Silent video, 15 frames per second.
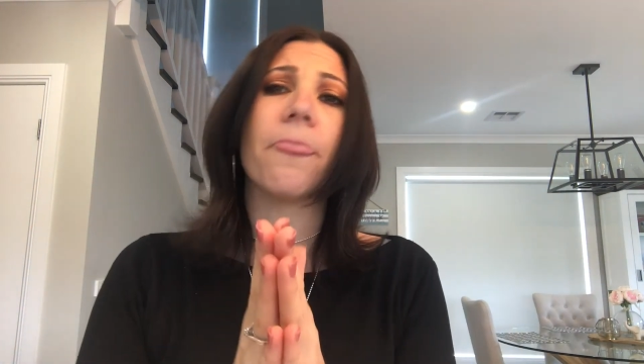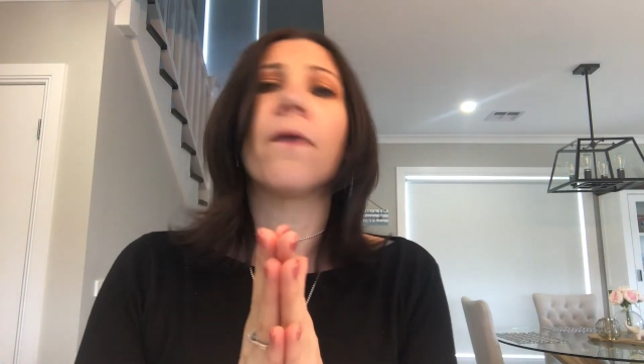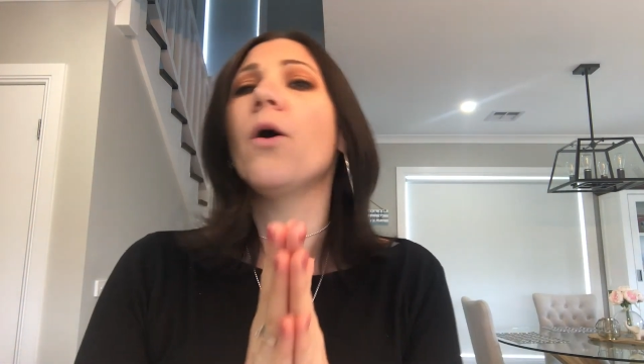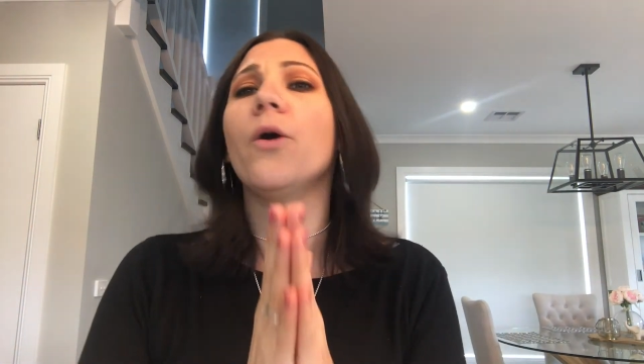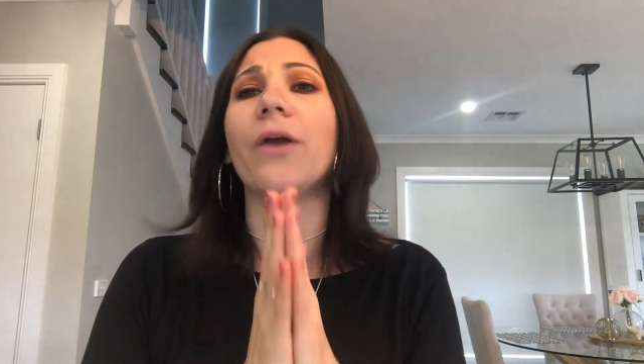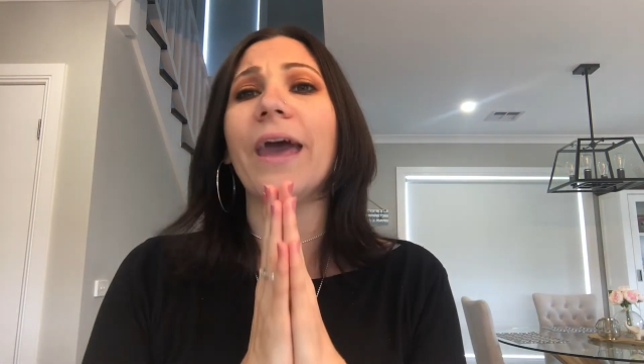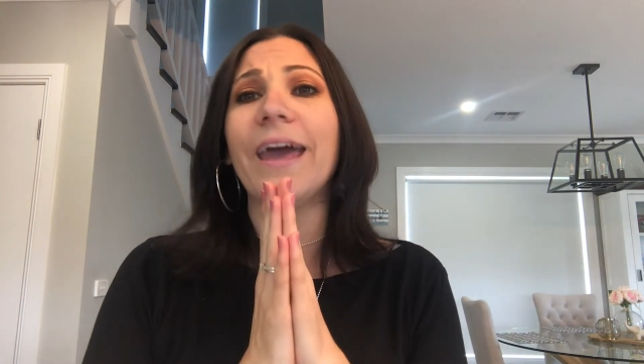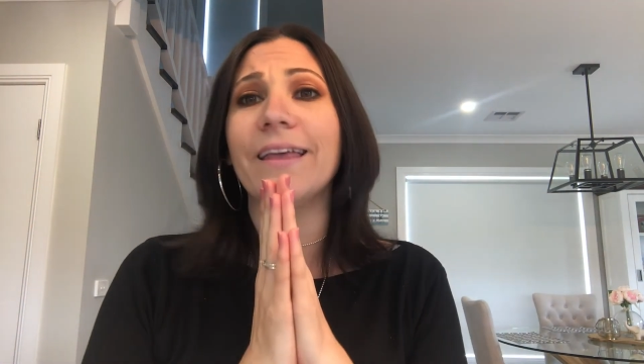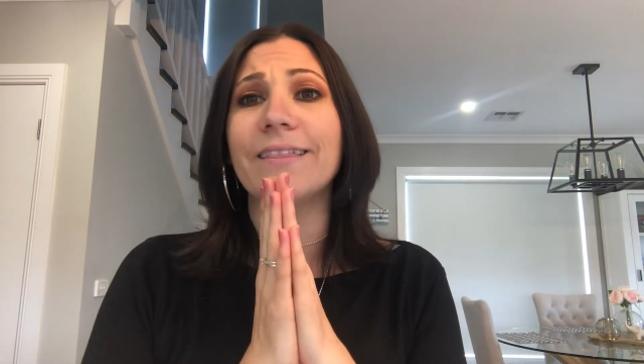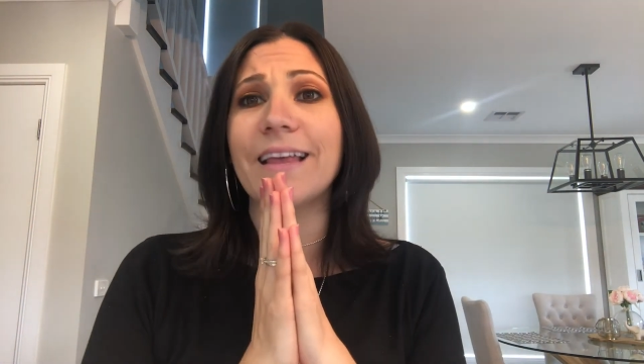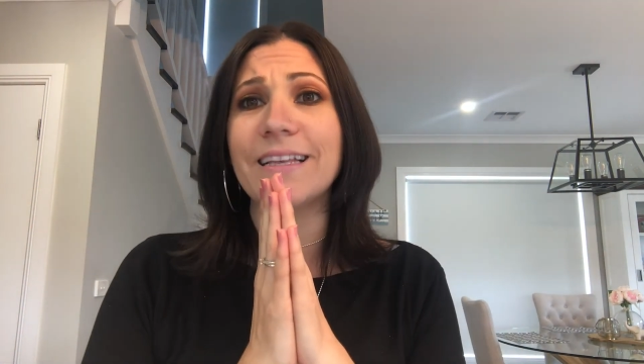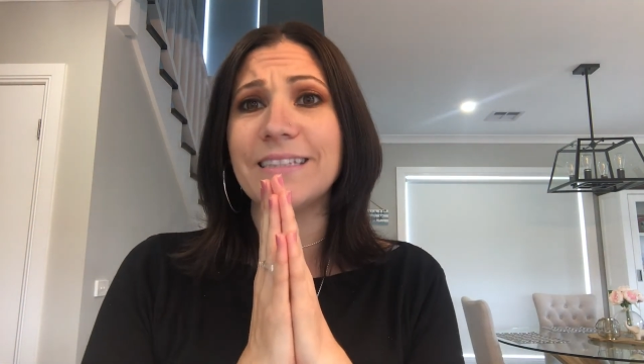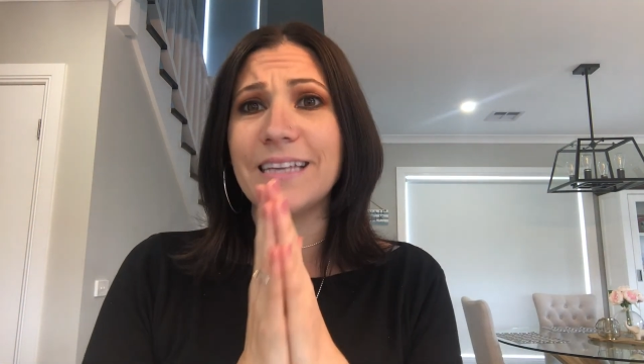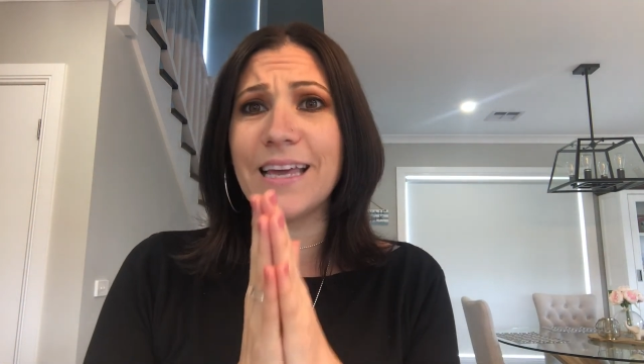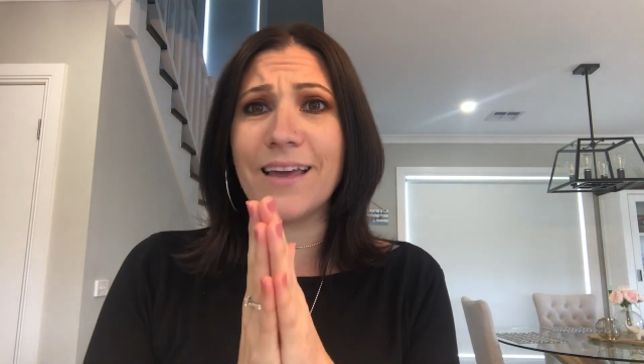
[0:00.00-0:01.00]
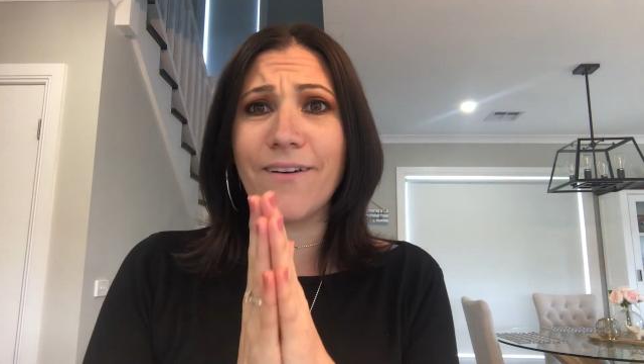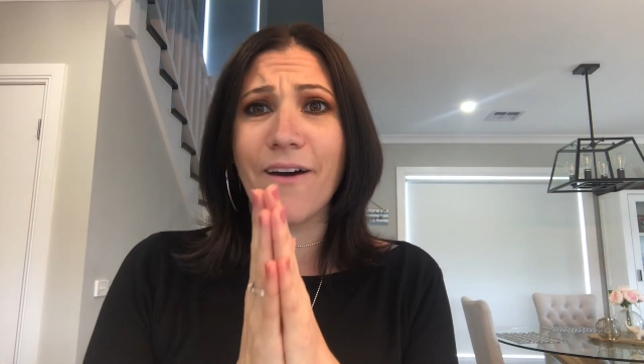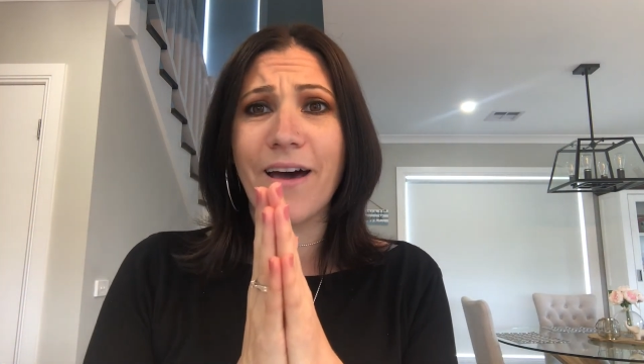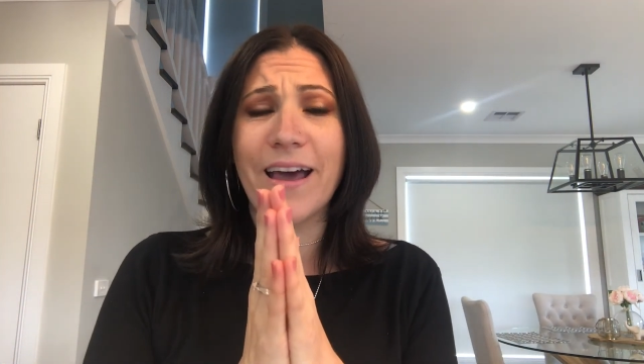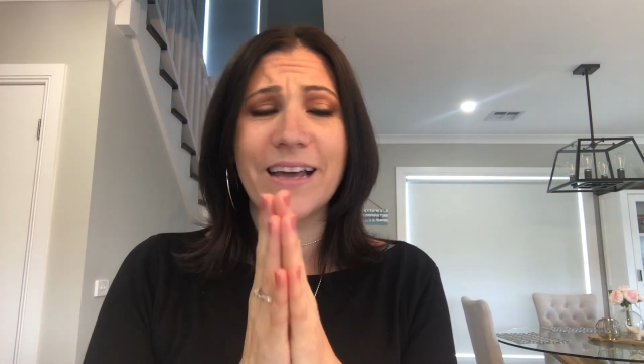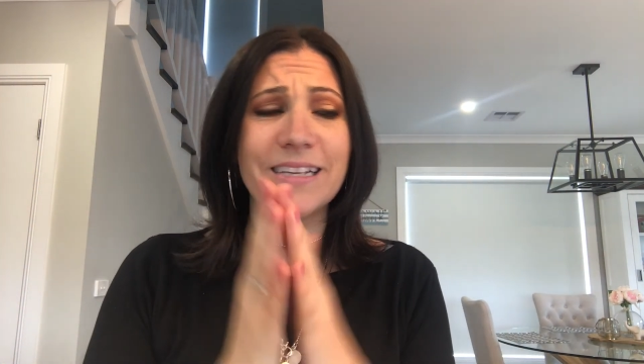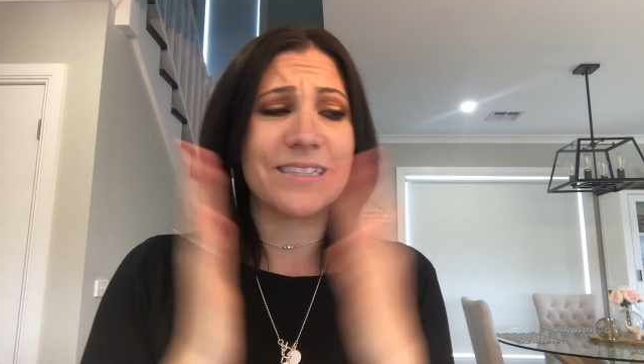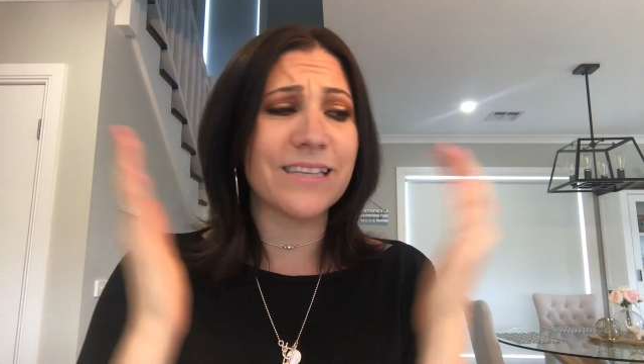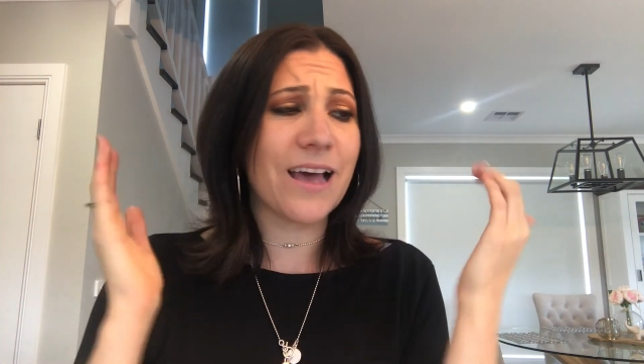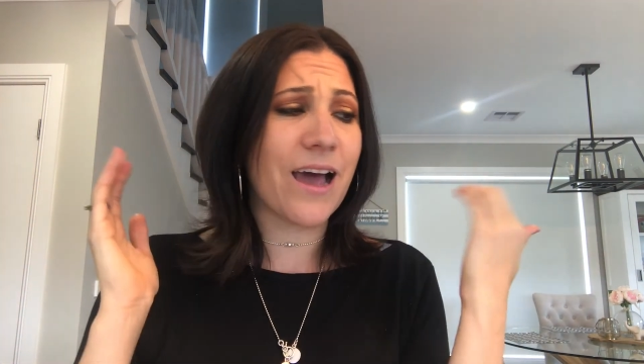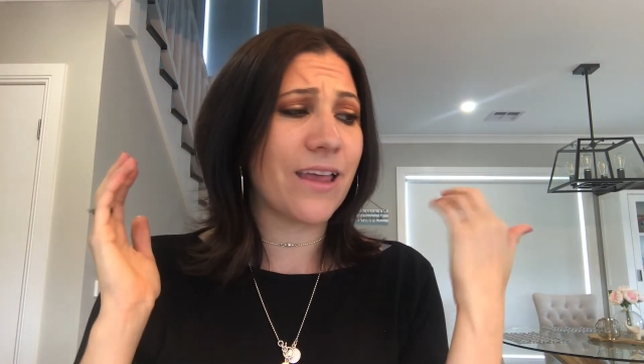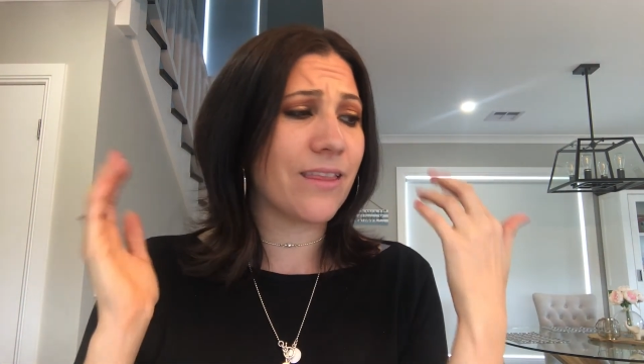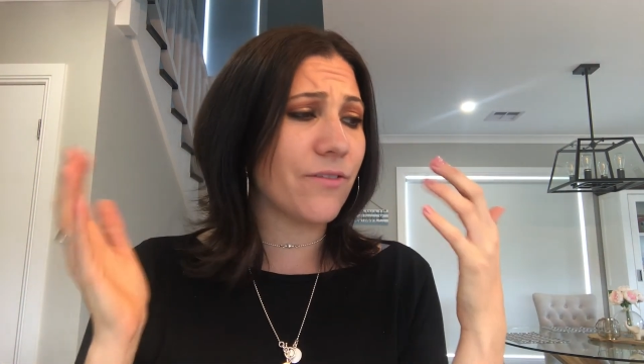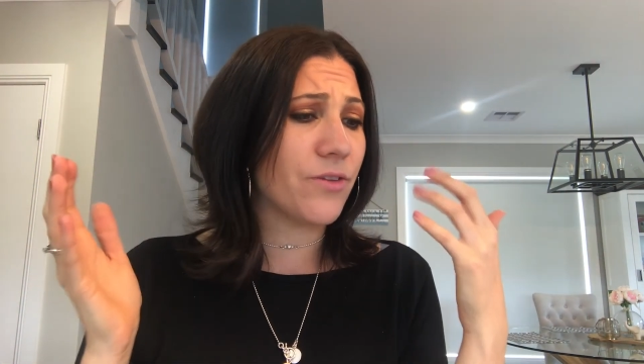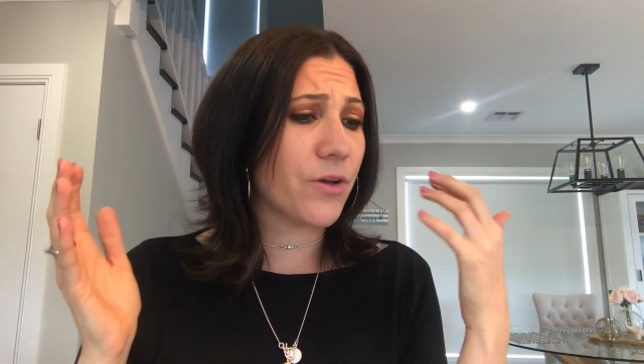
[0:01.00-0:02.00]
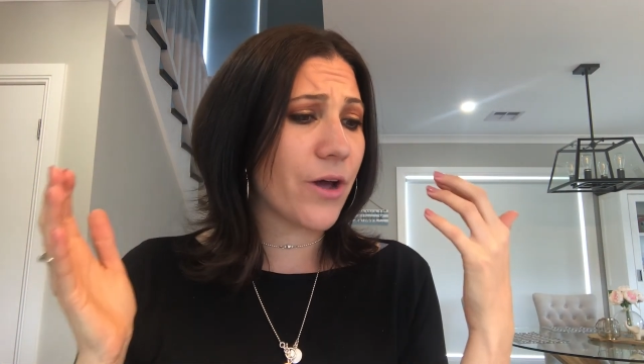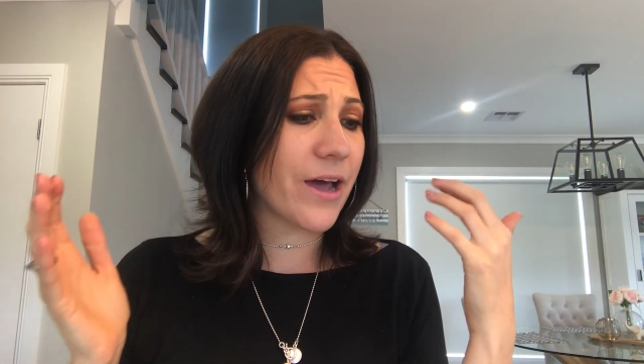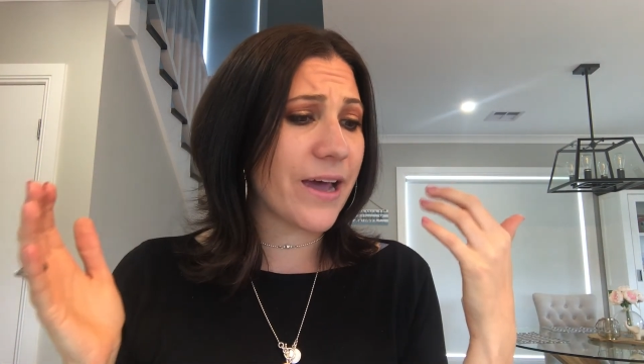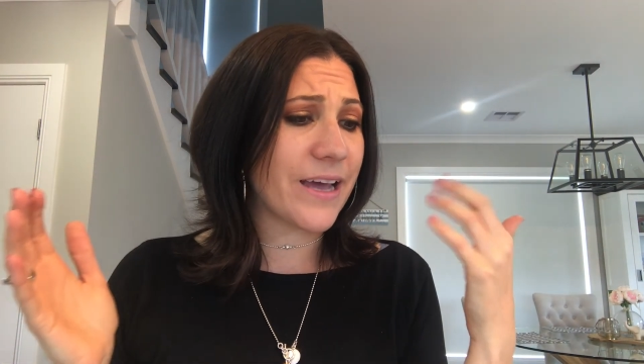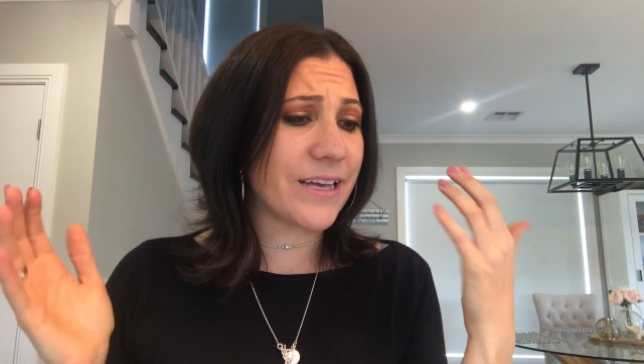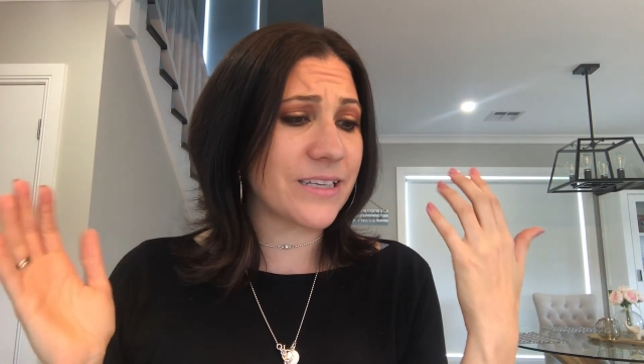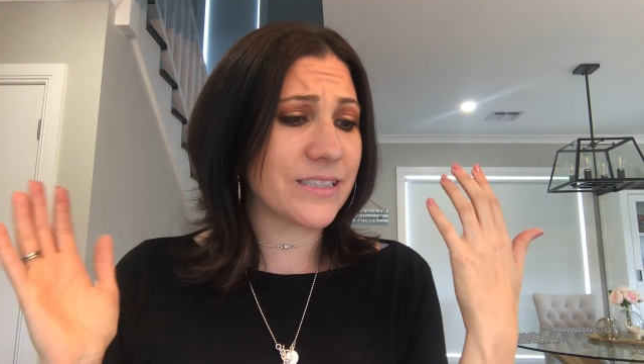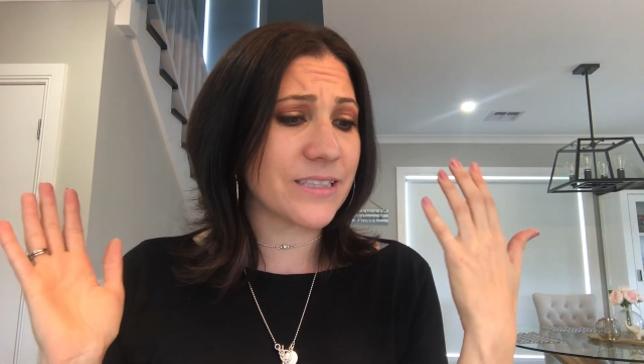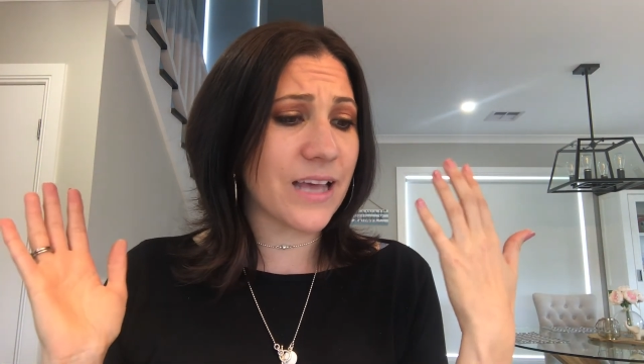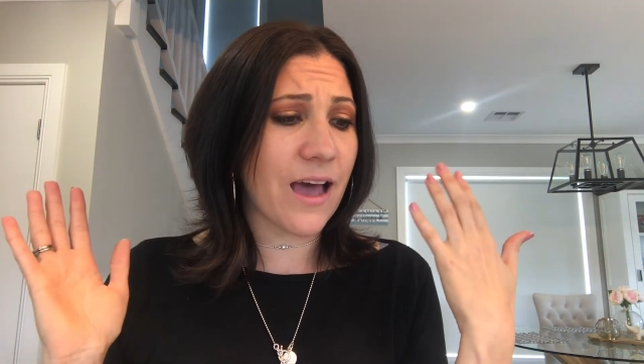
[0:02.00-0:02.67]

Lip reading: Okay, that's it, guys. I love you guys.